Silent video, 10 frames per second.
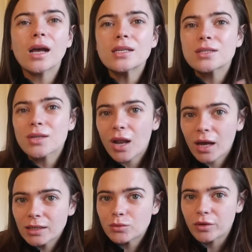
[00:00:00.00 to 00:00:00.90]

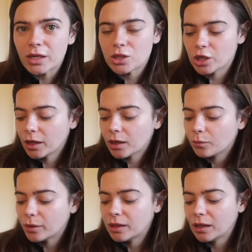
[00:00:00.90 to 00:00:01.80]
slight rejig
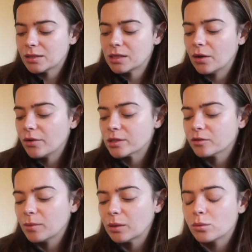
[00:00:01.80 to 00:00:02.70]
with the interiors
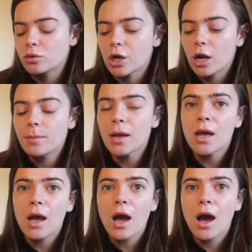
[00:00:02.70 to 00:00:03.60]
of my wardrobe.
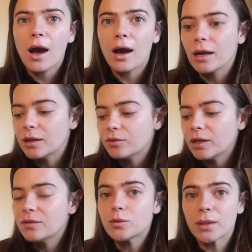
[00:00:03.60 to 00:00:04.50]
I've
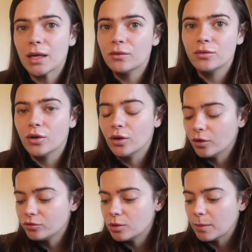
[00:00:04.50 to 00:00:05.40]
lived with it for
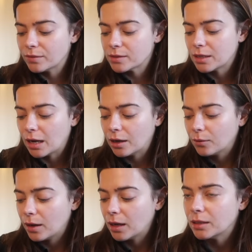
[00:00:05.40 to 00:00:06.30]
a few months
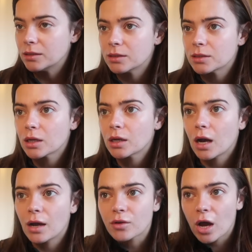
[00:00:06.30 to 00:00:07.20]
now, and
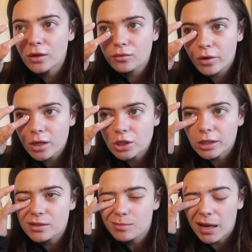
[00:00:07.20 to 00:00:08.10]
I've kind of
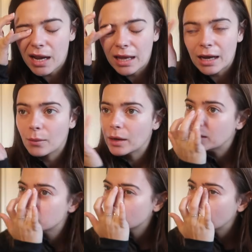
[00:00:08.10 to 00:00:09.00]
rejigged my layout a
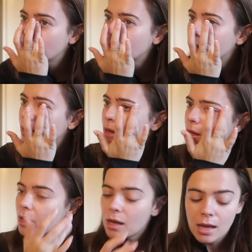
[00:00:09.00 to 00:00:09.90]
little bit.
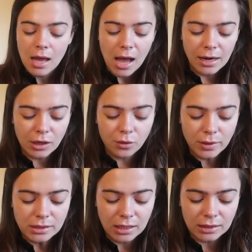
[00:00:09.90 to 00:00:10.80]
And I
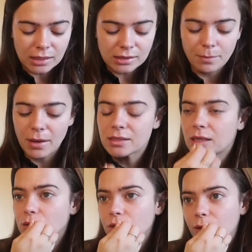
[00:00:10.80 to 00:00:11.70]
always think that's the best
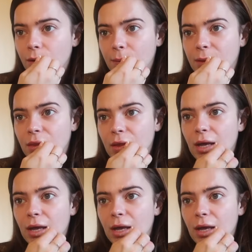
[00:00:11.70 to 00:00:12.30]
thing to do with